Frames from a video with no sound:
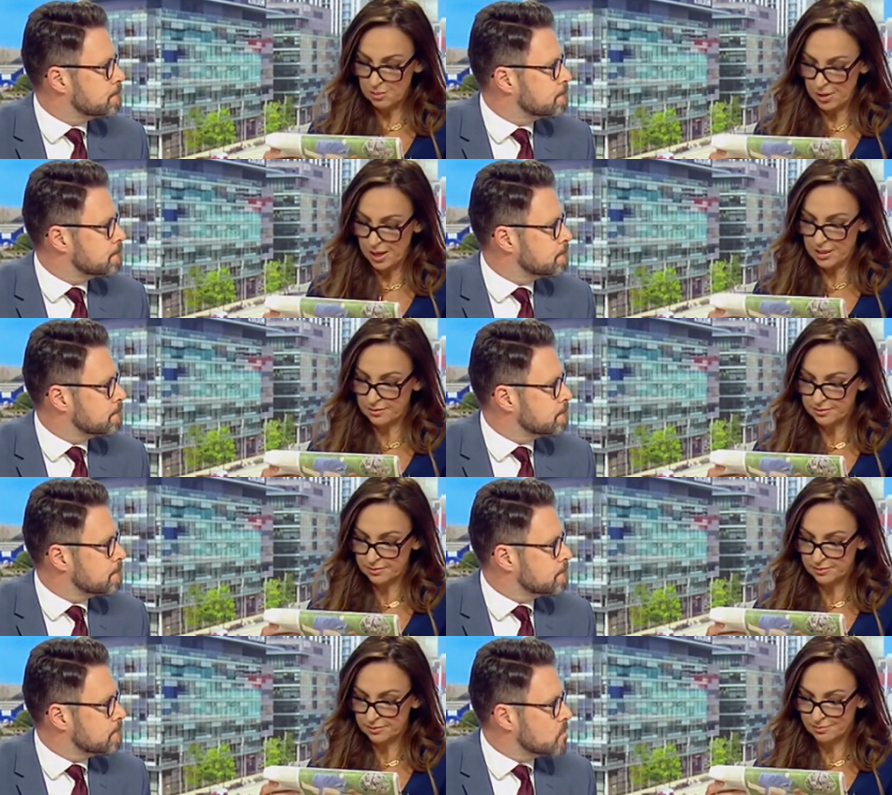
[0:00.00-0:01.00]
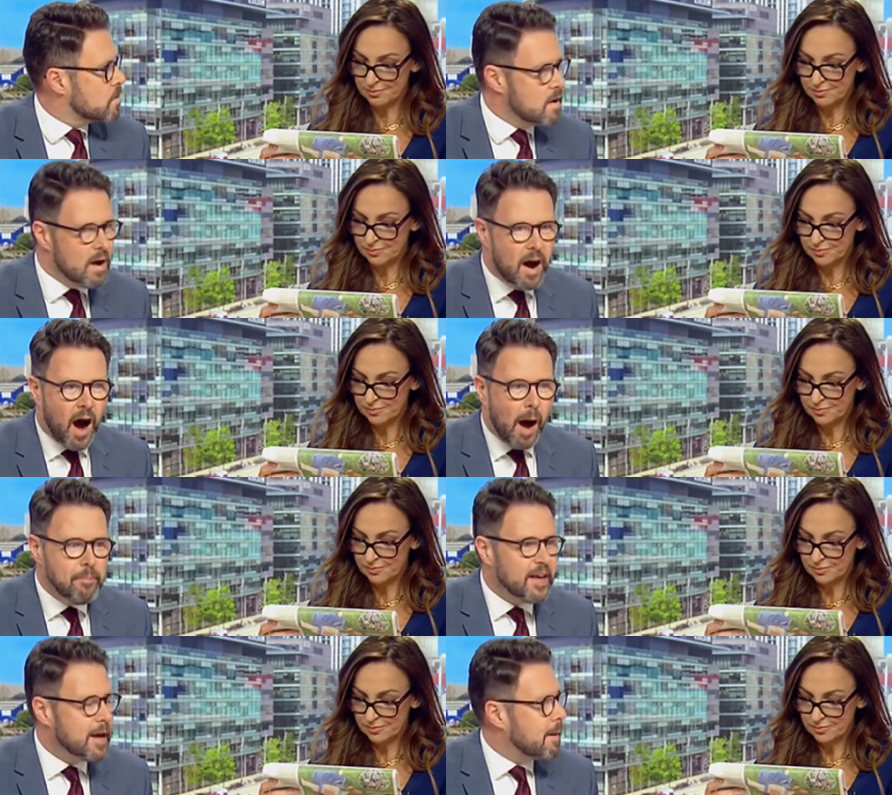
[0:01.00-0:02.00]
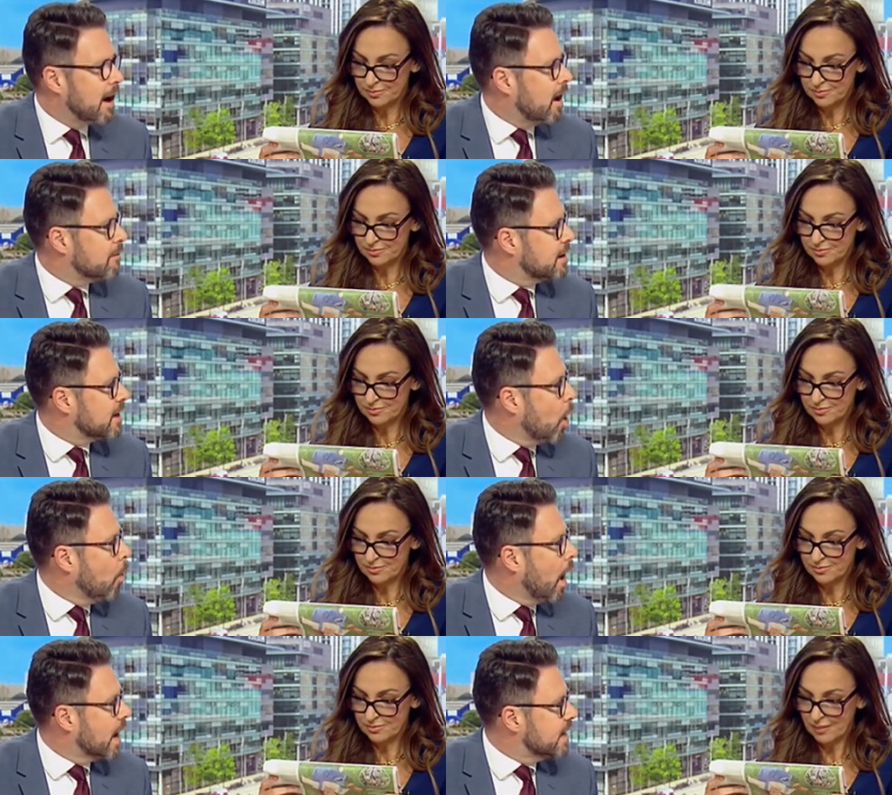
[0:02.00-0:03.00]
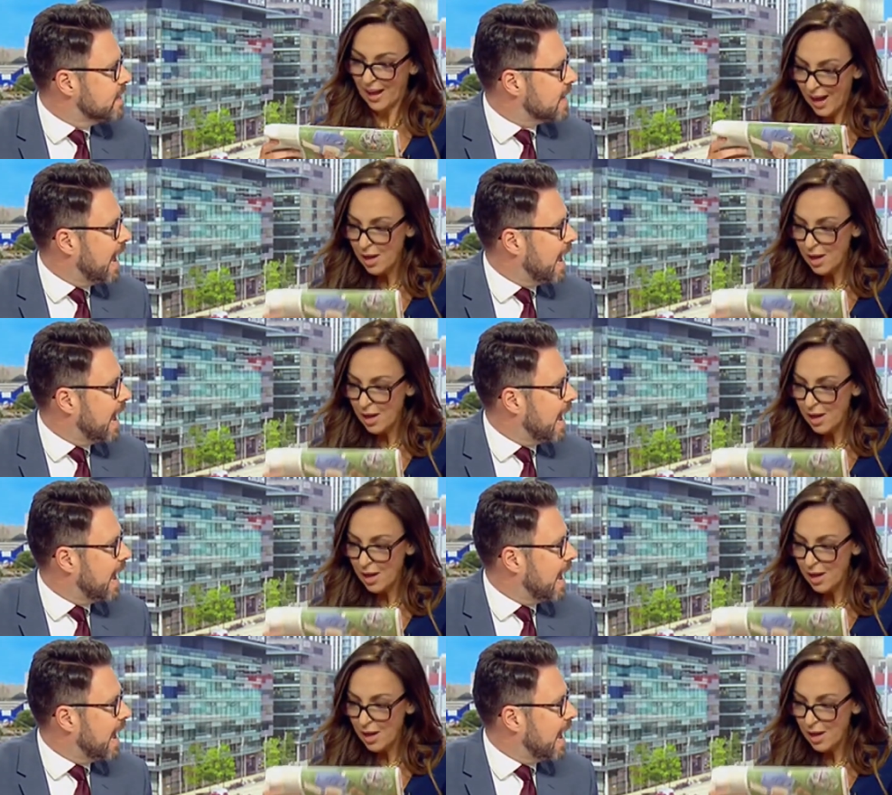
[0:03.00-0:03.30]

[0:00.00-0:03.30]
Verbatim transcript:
Speaker 1: the brain.
Speaker 2: I'm thinking about our friend Owain. He's a